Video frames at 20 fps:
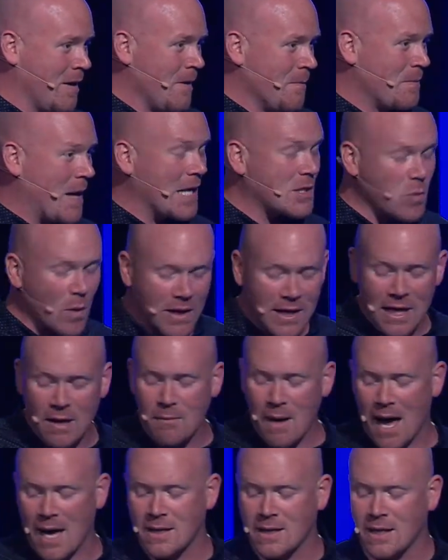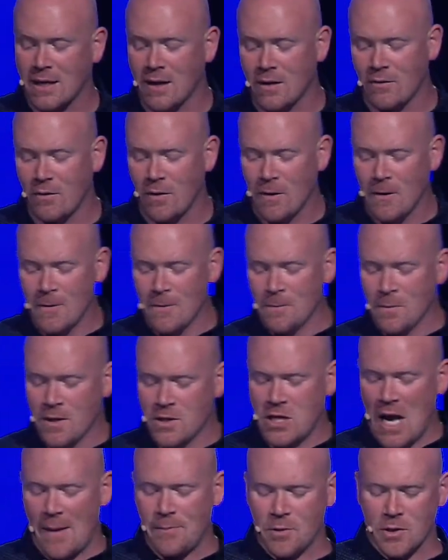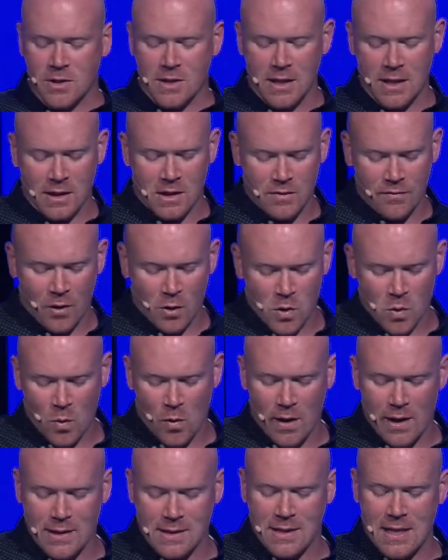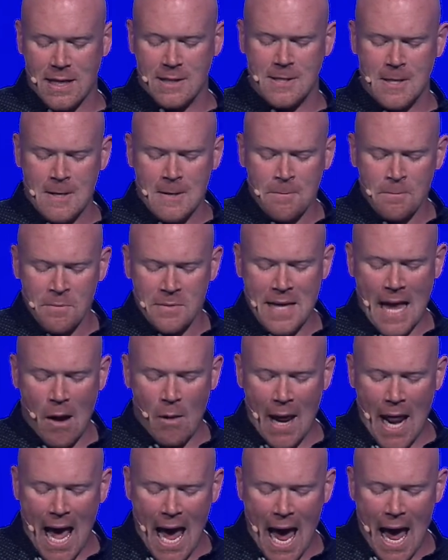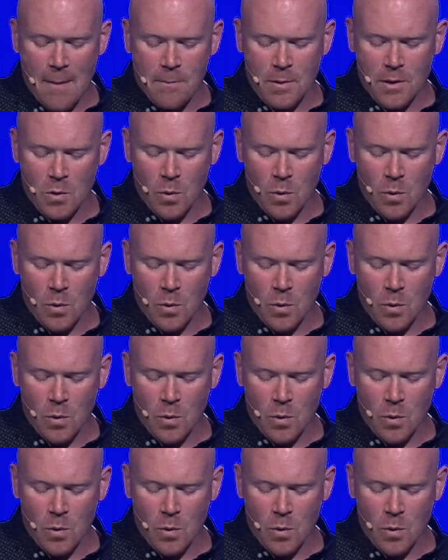That's what Nehemiah did. Chapter 6, verse 1, it says, Now it happened